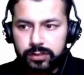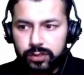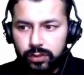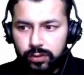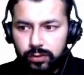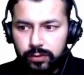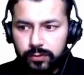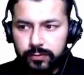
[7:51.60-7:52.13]

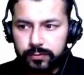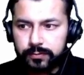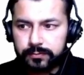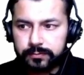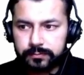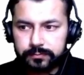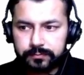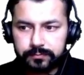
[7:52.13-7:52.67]
So
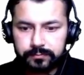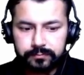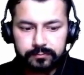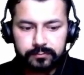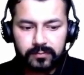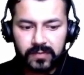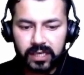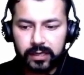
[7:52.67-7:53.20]

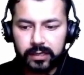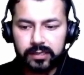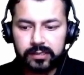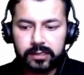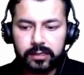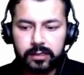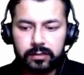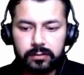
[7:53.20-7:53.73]

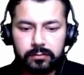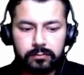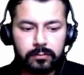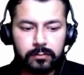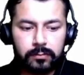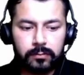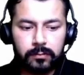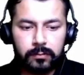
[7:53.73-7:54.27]
it is a
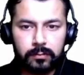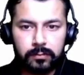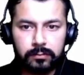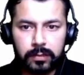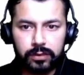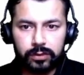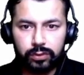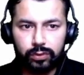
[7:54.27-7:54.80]

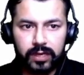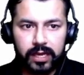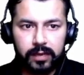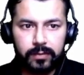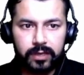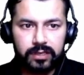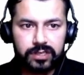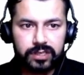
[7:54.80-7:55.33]

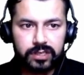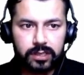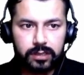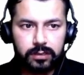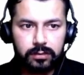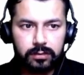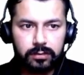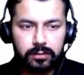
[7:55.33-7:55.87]

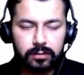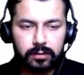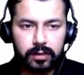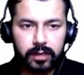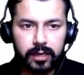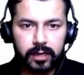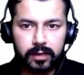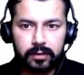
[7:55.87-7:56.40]
two-dimensional
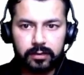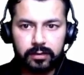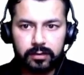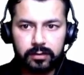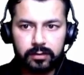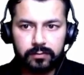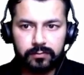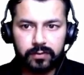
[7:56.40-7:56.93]

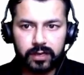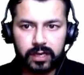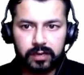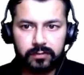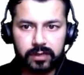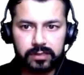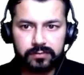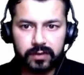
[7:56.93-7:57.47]
and
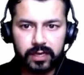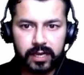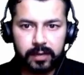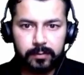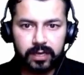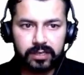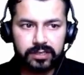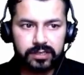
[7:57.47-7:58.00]
1D was
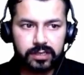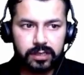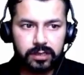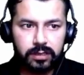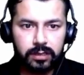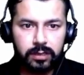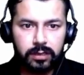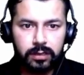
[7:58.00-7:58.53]

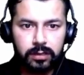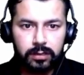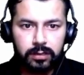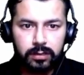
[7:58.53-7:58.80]
one-dimensional.